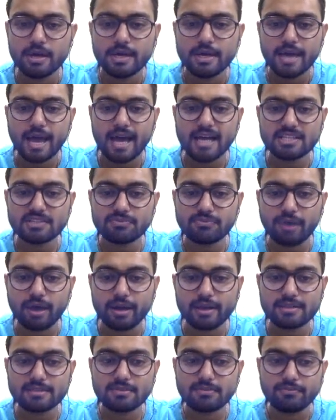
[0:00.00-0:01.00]
as
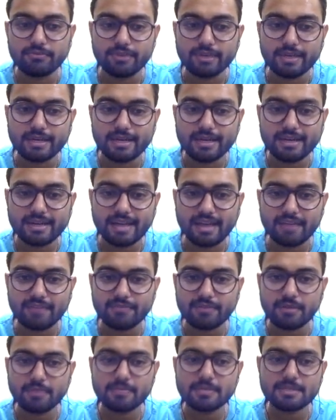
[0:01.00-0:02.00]
far as the weekly time
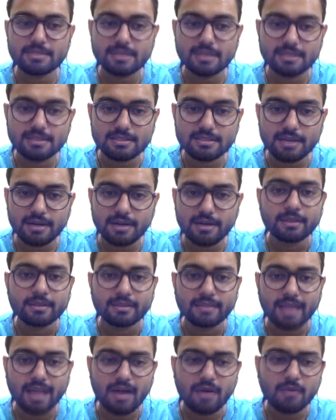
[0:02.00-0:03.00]
frame is concerned.
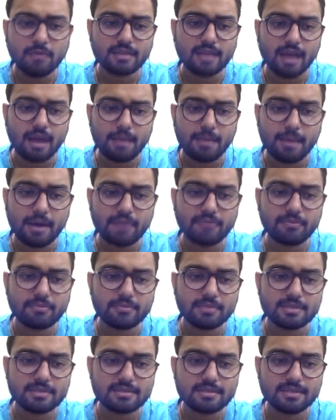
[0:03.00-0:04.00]
Now, apart from
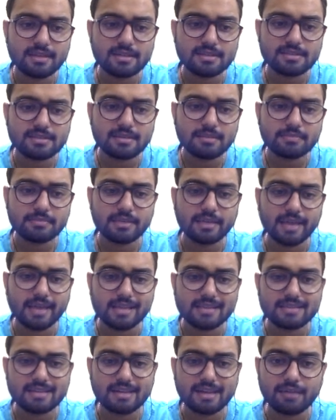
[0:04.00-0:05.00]
this, there is something
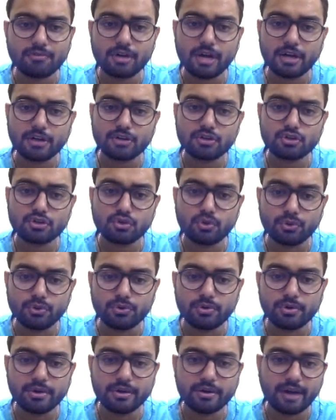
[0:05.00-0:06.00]
else that I would like to show
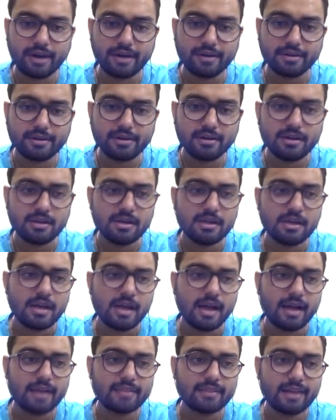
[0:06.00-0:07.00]
you right here,
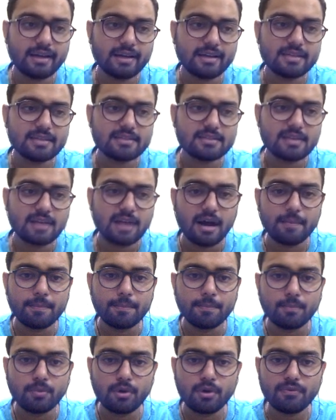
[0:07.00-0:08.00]
and that is a
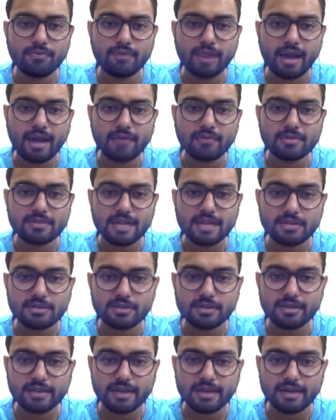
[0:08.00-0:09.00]
bull flag was
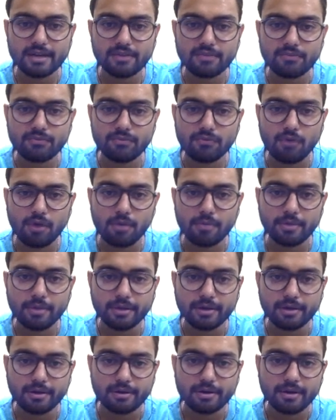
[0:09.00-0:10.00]
actually getting formed
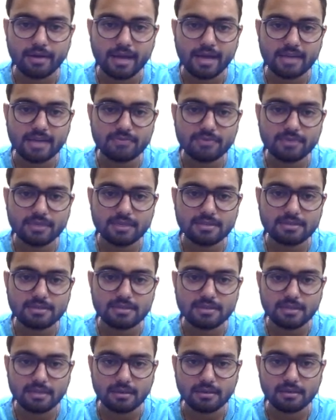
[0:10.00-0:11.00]
here, as we can
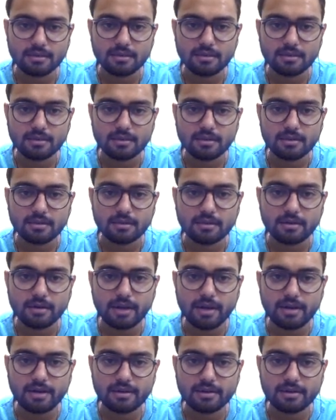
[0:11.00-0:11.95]
see, right?